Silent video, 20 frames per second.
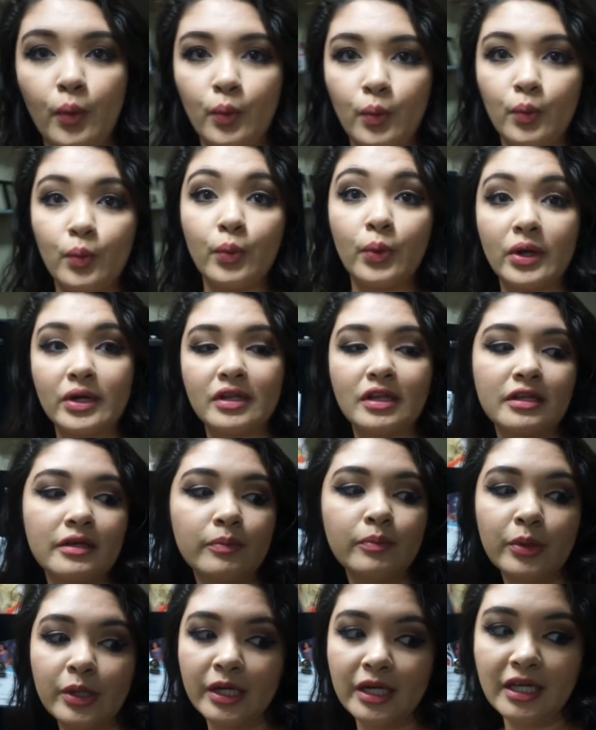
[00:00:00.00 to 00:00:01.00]
really
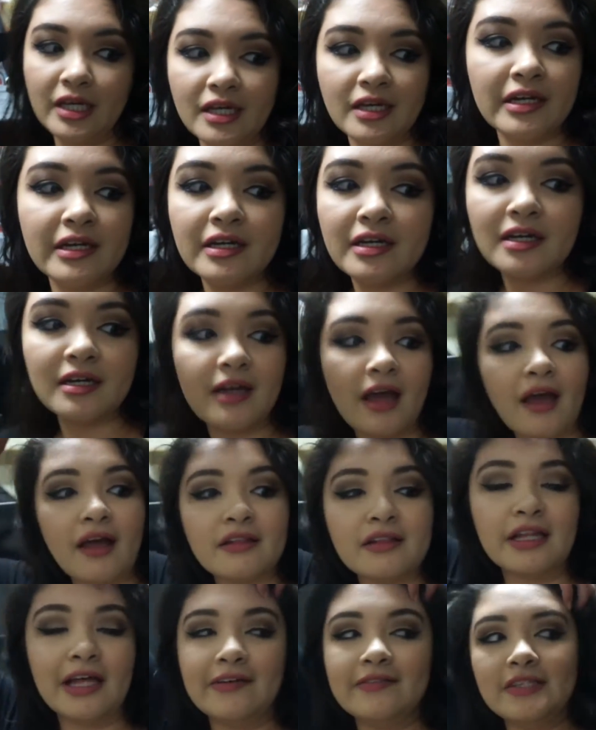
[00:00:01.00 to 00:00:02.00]
pretty. I
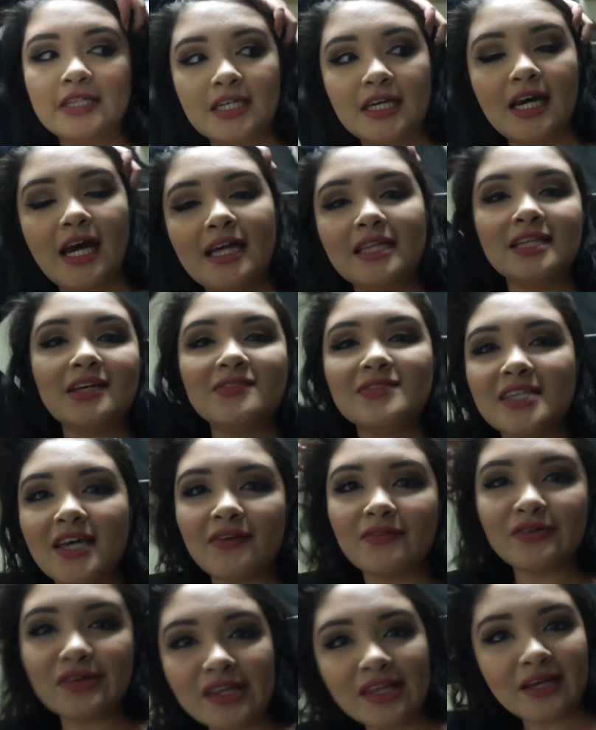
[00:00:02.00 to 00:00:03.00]
loved it. I loved
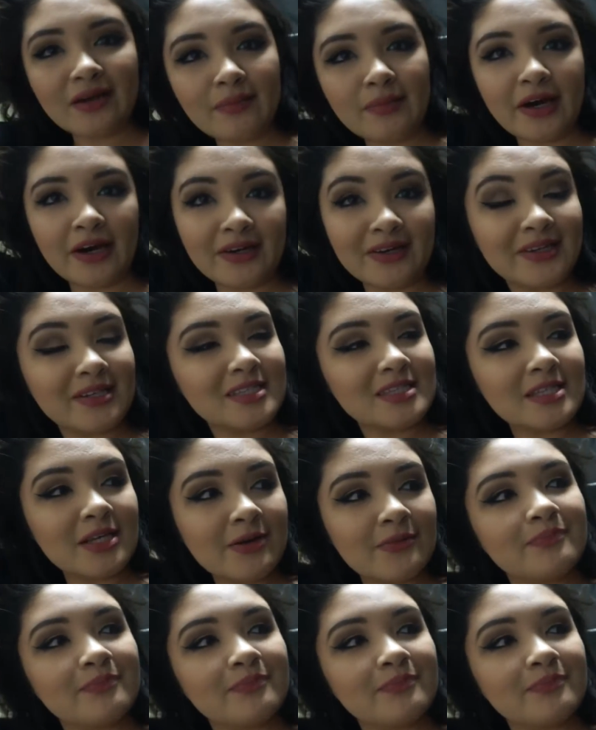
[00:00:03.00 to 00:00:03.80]
everything about it. So,